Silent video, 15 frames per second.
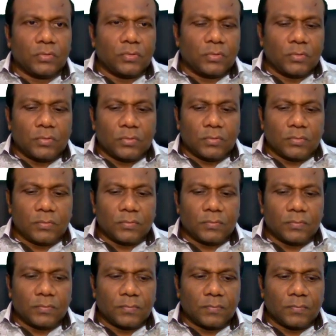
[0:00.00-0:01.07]

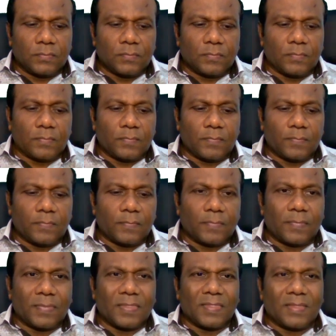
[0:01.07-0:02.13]

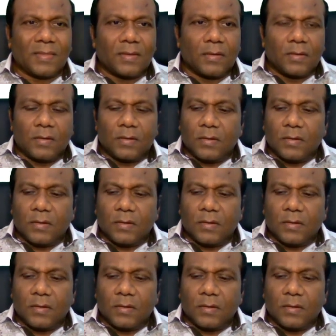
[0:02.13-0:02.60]
No one is speaking in this clip.